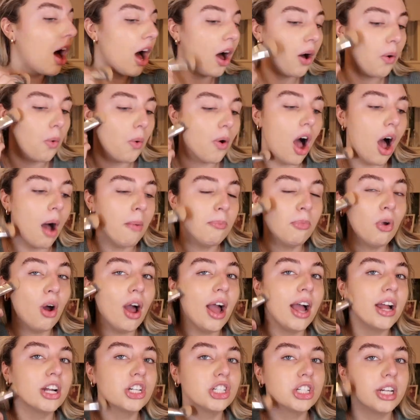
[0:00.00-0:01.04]
Oh, I'm not
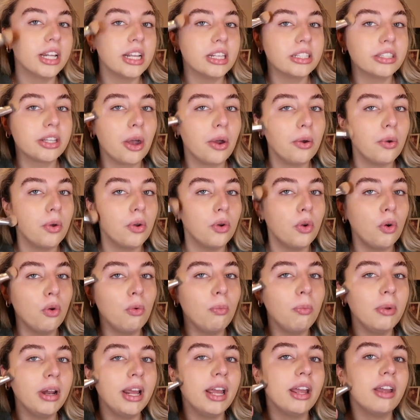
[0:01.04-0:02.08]
actually, so
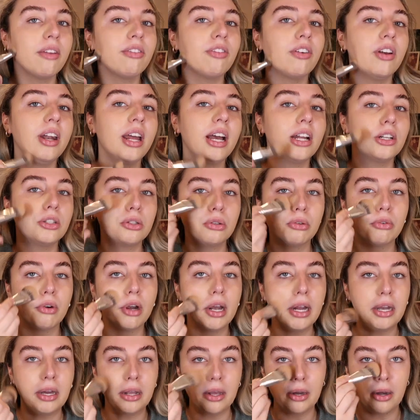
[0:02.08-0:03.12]
normally for Natural
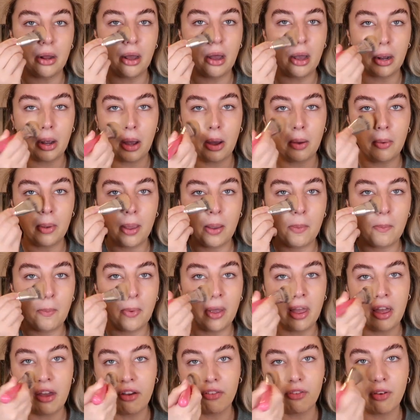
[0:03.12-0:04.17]
Radiant I go in
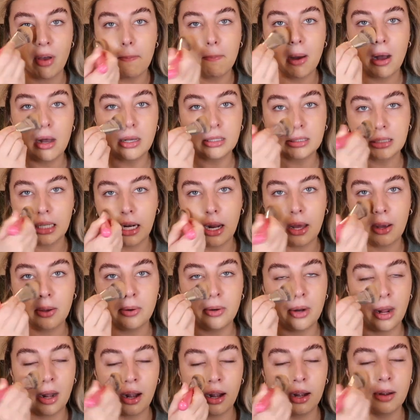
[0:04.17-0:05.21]
with
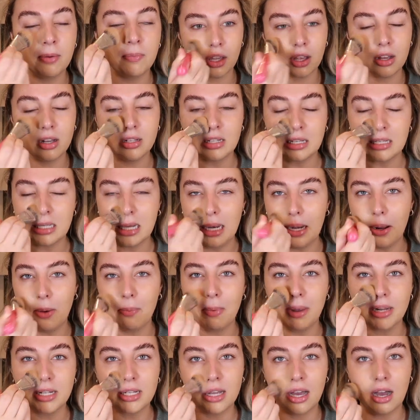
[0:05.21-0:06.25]
Barcelona because it's a little
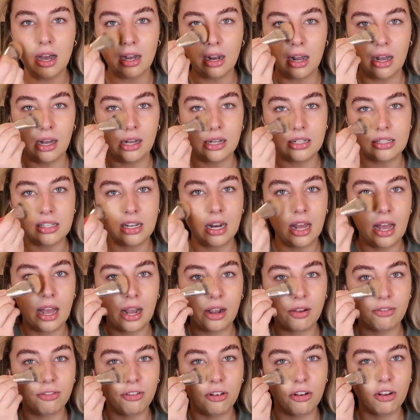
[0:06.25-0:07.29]
bit darker, so
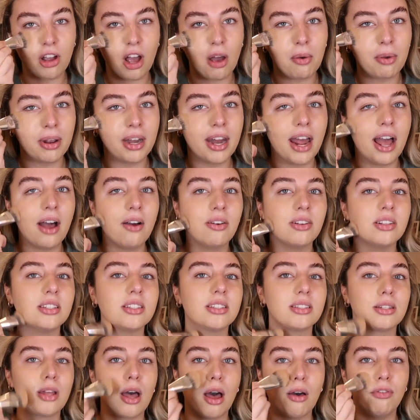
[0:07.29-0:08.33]
like for going out and
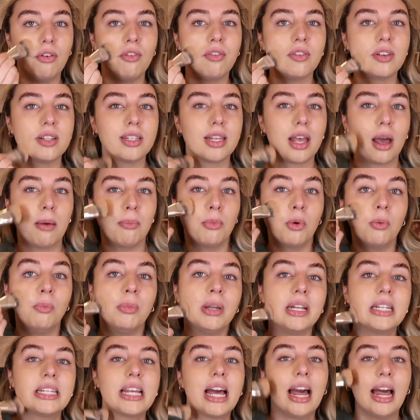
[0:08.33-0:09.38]
stuff, obviously I'm
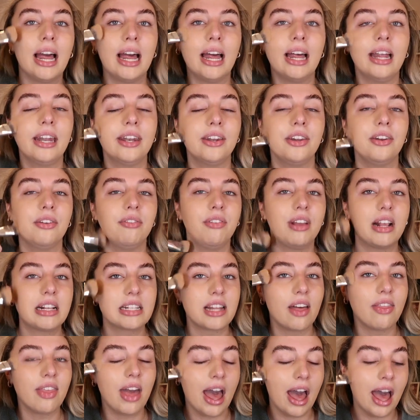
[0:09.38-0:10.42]
normally tanned and things
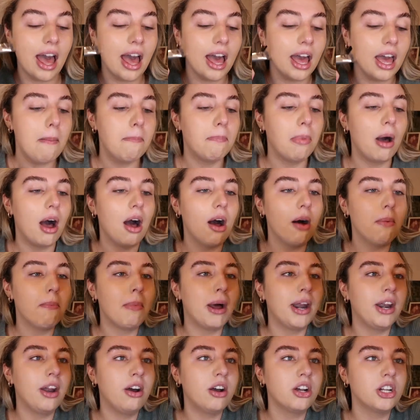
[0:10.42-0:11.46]
like that. But my
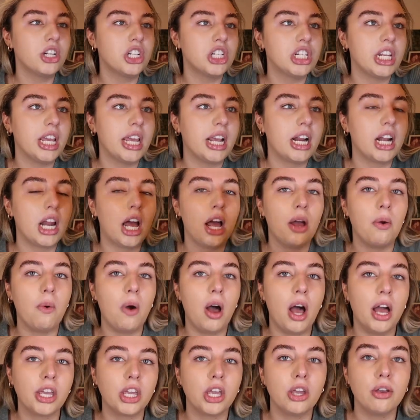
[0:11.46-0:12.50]
Nars Sheer Glow
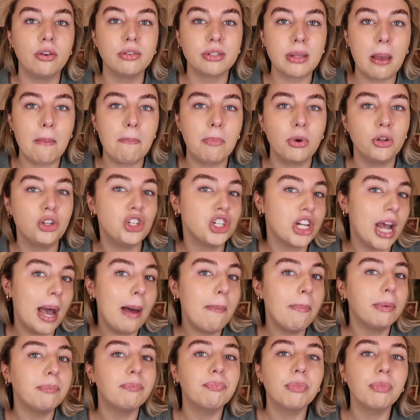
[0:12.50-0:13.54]
I use Punjab,